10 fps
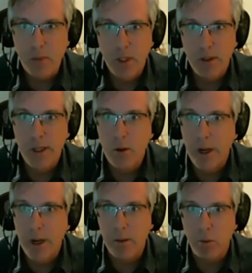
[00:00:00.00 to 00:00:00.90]
the way
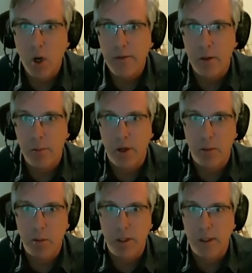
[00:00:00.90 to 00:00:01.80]
the private
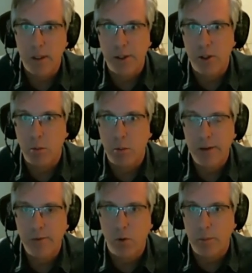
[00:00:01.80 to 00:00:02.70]
monopolistic digital
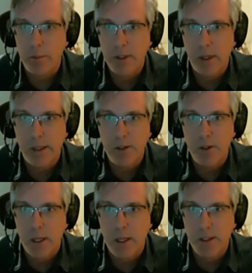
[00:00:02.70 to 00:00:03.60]
platforms
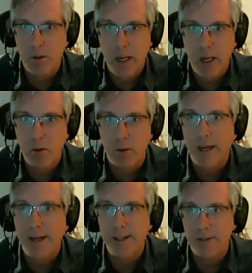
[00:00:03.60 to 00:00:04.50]
exercised their power
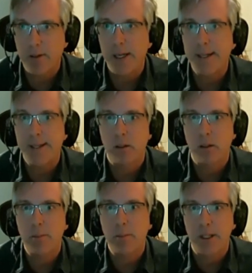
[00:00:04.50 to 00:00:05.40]
by defining the
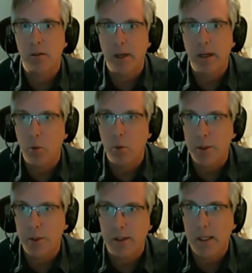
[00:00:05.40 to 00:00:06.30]
limits around what
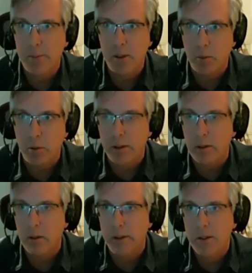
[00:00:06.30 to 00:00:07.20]
was acceptable
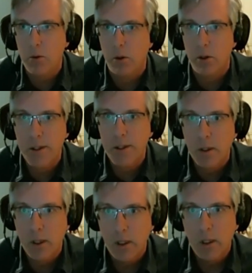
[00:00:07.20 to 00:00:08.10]
political discourse,
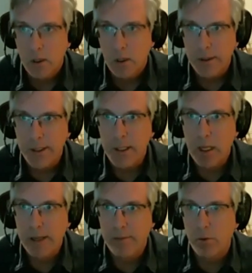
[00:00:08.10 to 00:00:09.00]

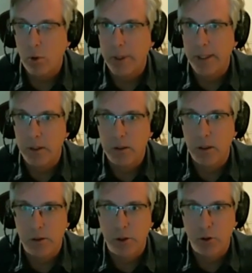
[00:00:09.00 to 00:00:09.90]
deplatforming
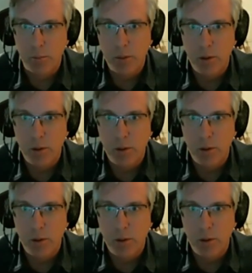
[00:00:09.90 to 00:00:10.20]
Donald Trump,